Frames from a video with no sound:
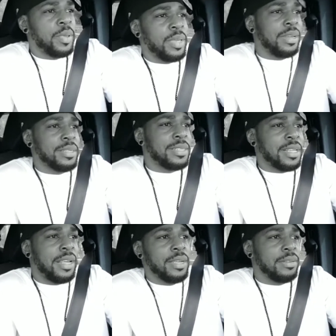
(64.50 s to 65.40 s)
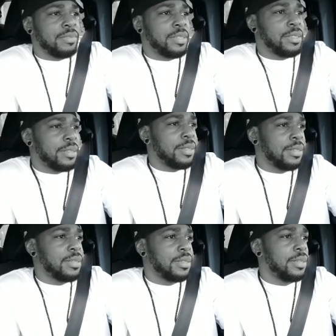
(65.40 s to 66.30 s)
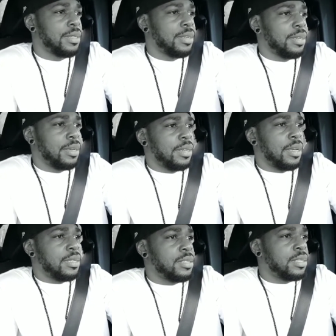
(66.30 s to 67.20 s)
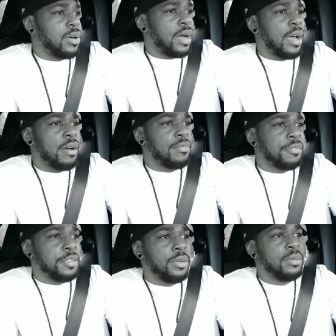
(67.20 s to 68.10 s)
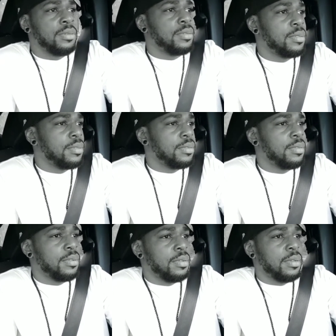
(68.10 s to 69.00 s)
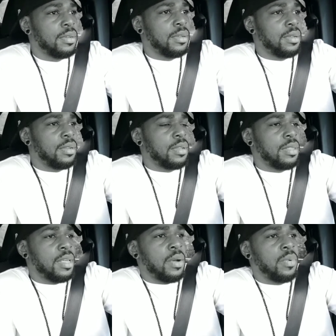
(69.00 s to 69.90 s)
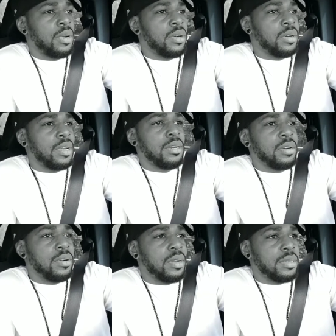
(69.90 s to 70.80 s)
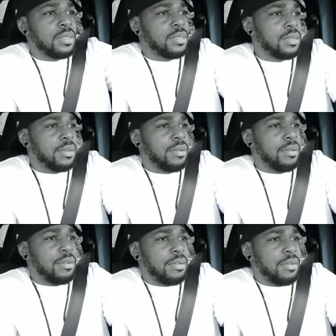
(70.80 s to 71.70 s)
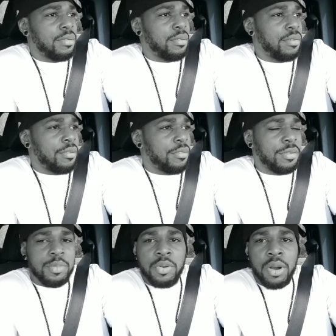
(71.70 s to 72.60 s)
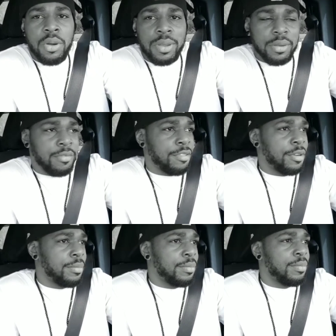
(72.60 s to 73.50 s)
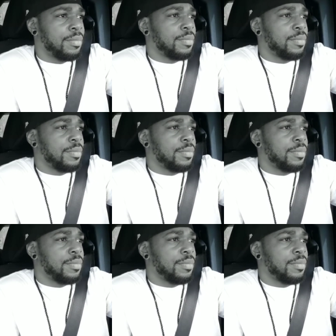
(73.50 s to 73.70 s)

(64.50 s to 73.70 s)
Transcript: being enslaved. And so I have a few that will hinder us from growing, from